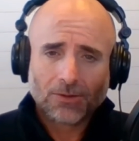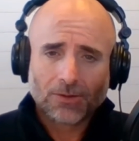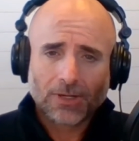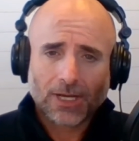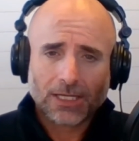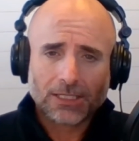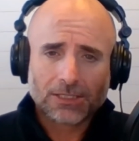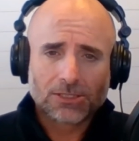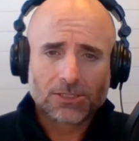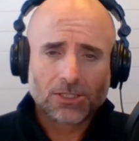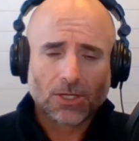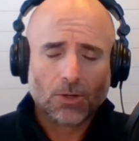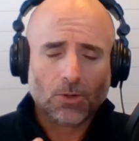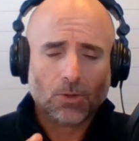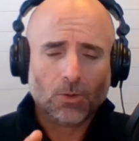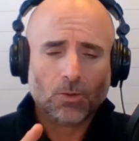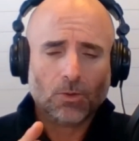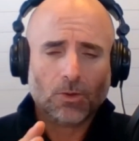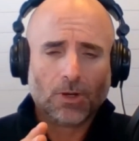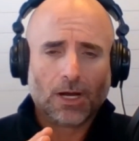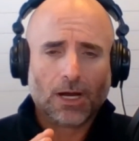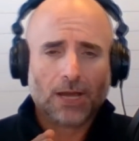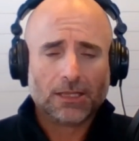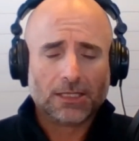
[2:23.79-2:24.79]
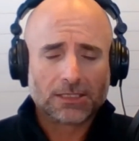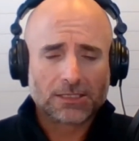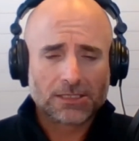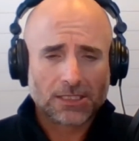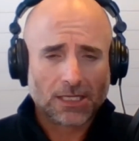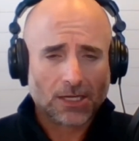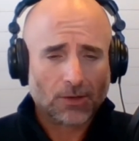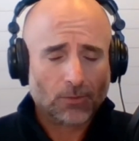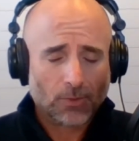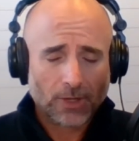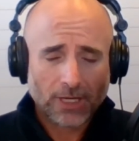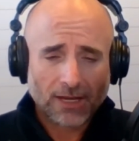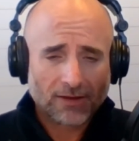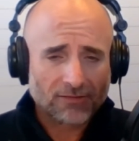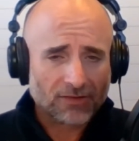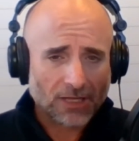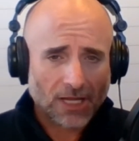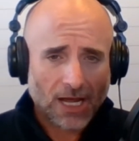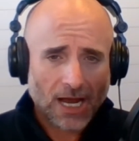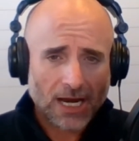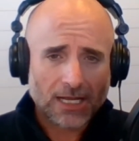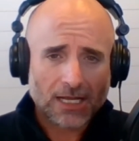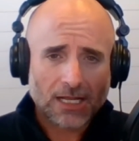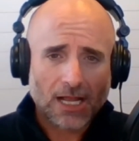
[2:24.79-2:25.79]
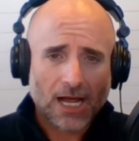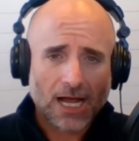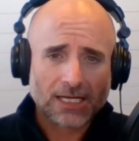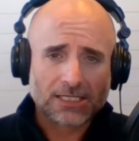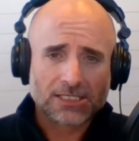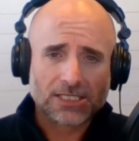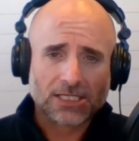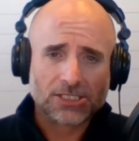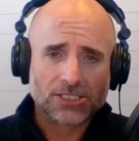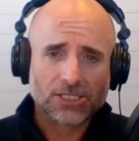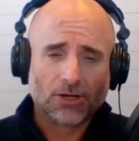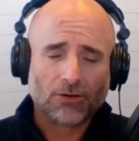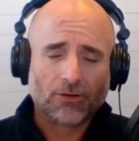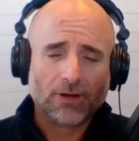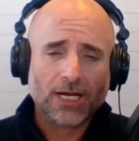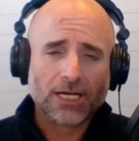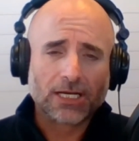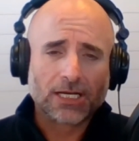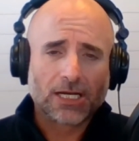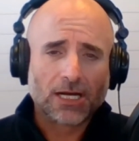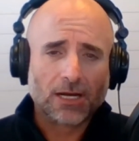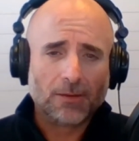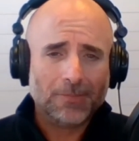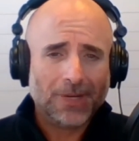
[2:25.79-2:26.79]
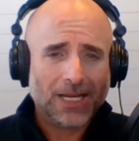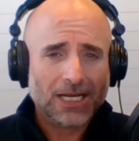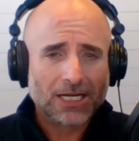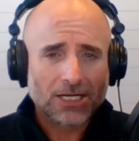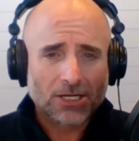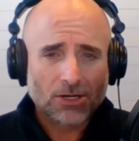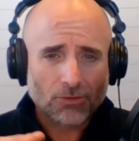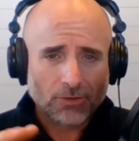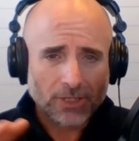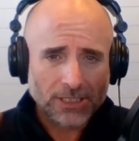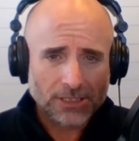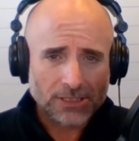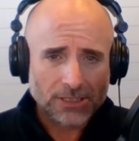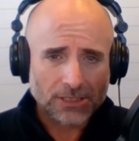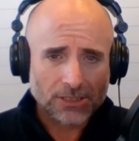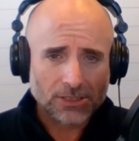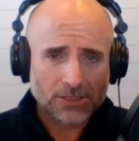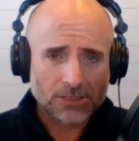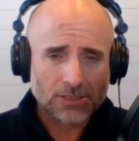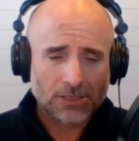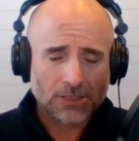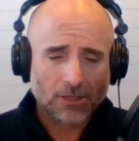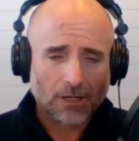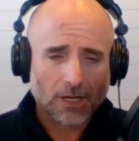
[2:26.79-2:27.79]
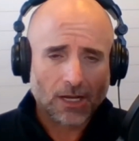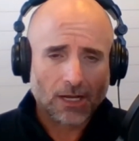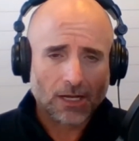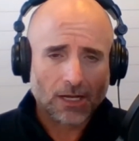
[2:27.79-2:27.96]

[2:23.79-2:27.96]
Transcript: Okay, so we have a lot of clients as their income increases